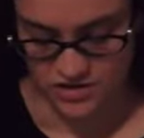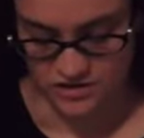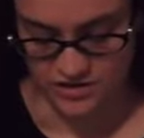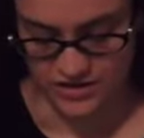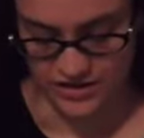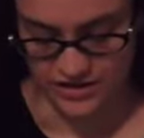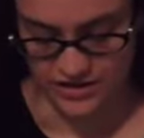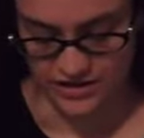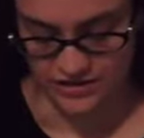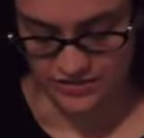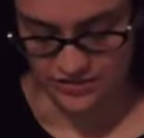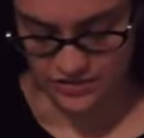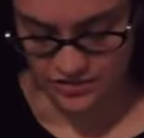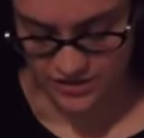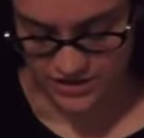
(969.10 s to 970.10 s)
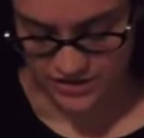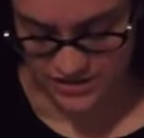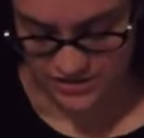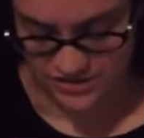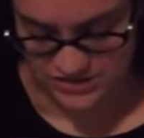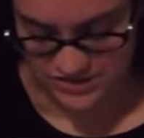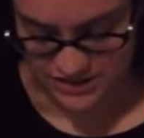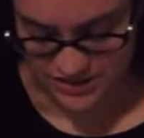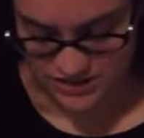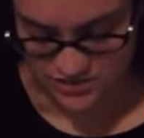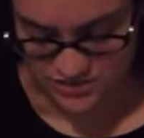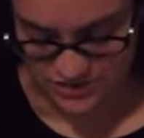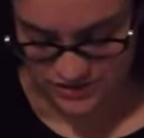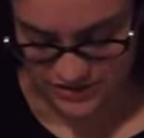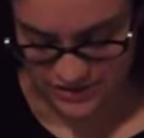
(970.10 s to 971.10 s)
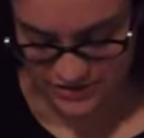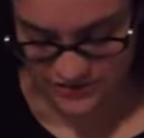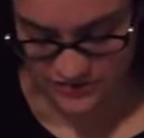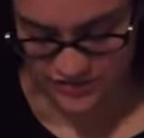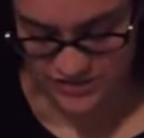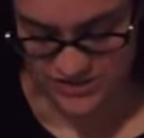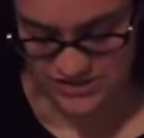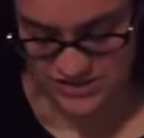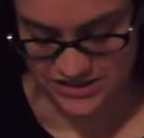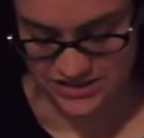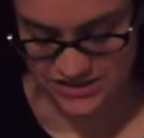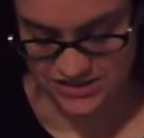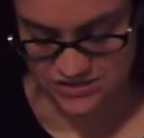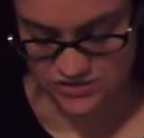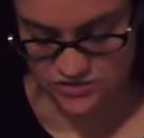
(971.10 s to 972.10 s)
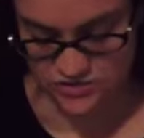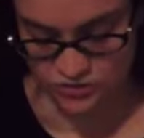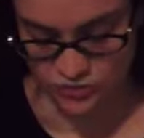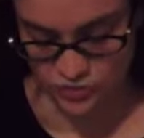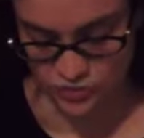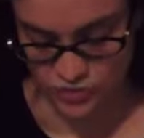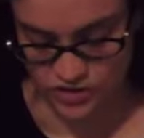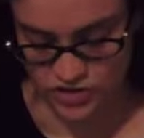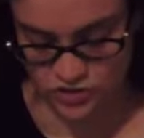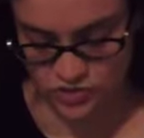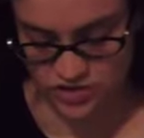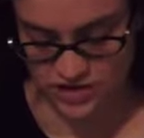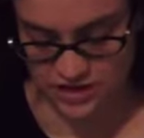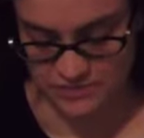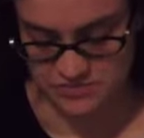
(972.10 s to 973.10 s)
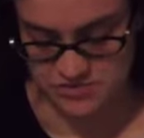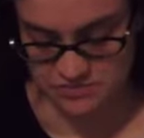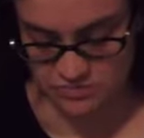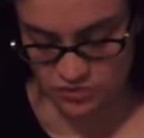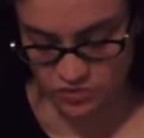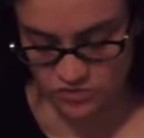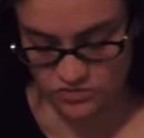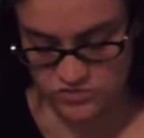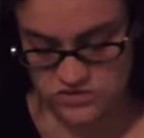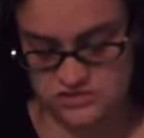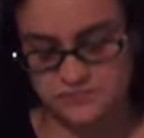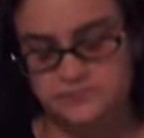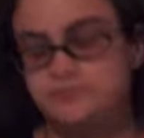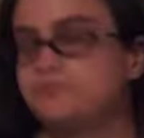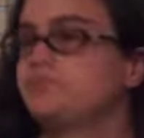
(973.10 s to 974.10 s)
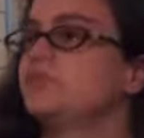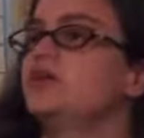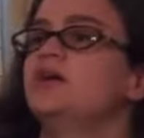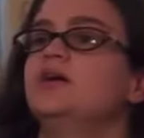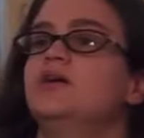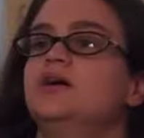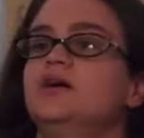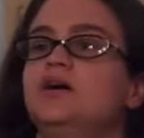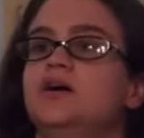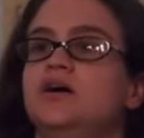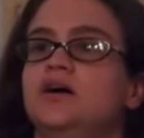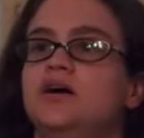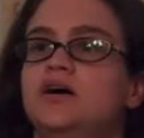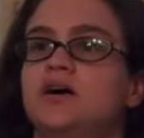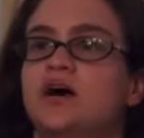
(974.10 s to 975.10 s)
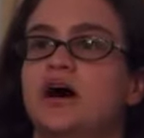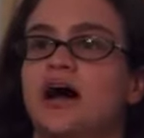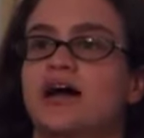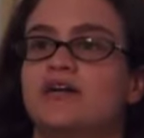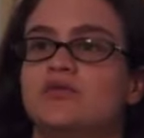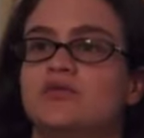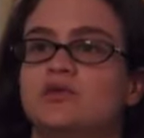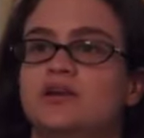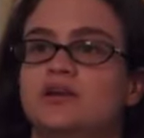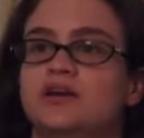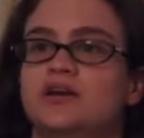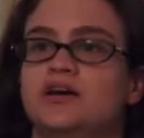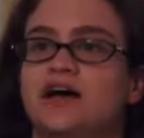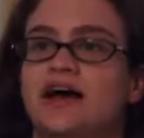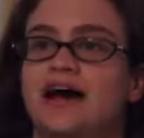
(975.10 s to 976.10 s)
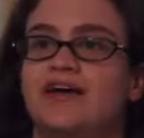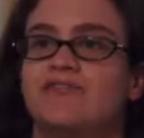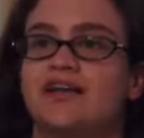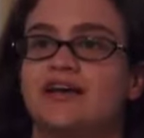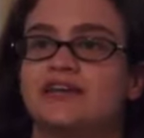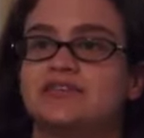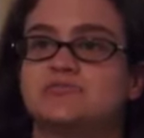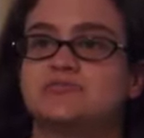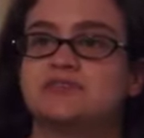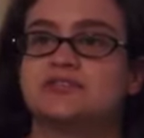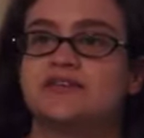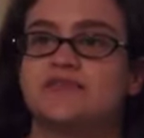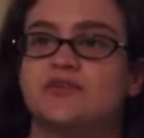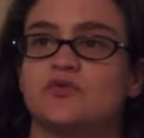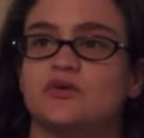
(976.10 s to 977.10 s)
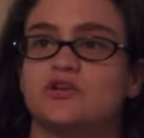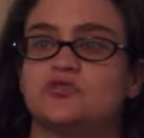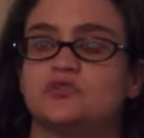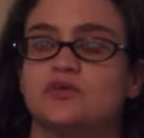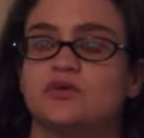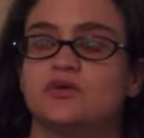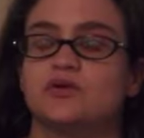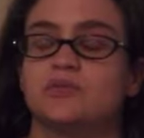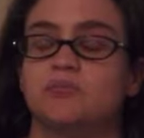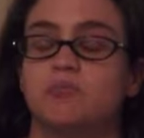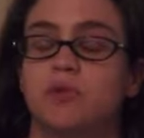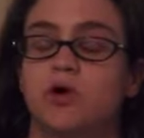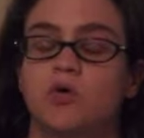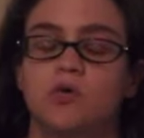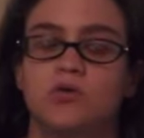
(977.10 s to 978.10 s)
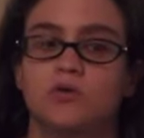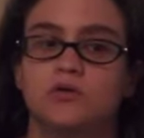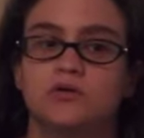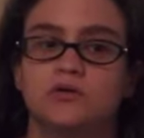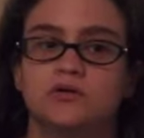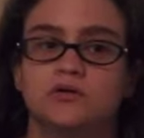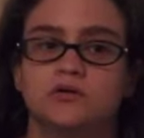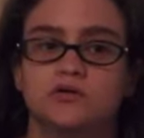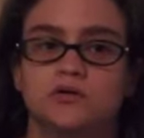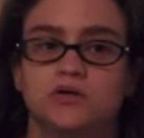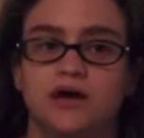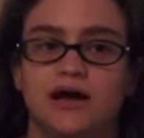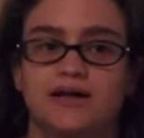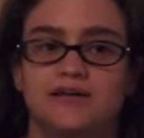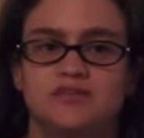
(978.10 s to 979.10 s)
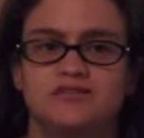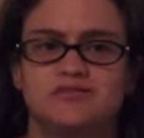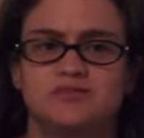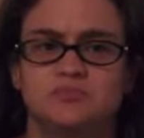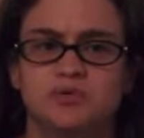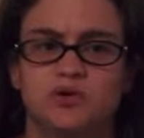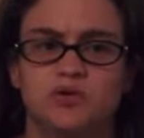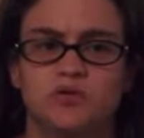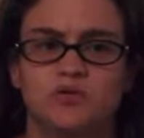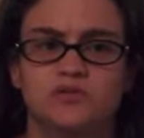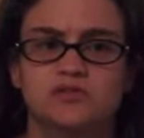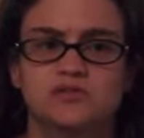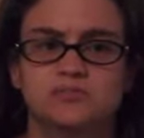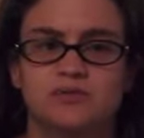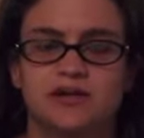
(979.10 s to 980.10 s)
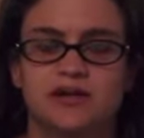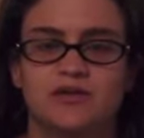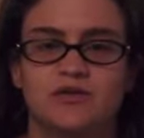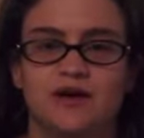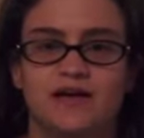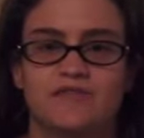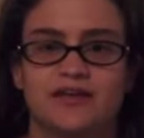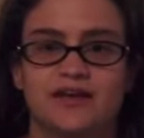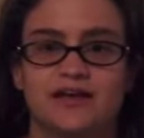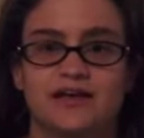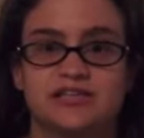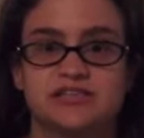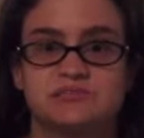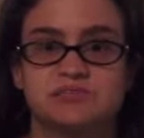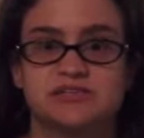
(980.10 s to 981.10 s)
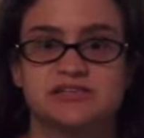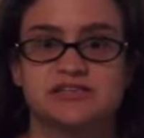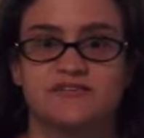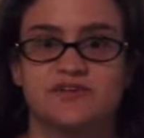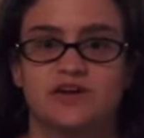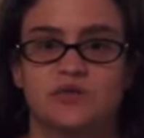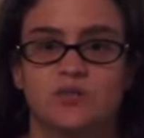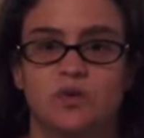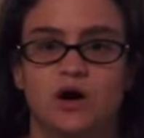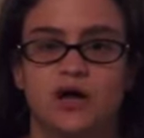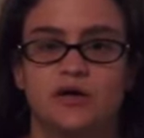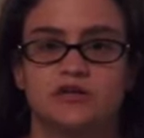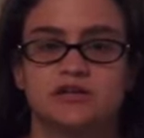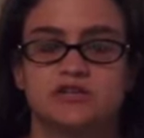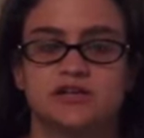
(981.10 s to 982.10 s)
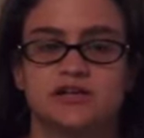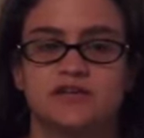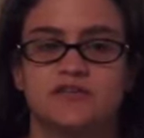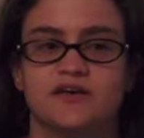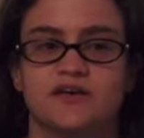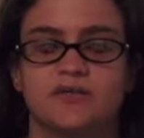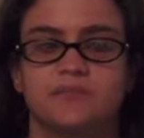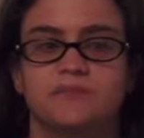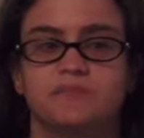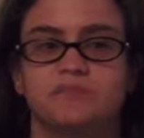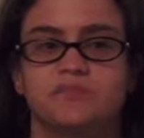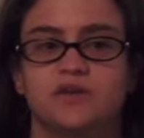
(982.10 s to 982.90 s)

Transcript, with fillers: Okay, 36, right? Yeah, 36. Ritual cups and bowls. I don't really have like a specific ritual bowl I use bowls, but I don't have like a specific one or anything.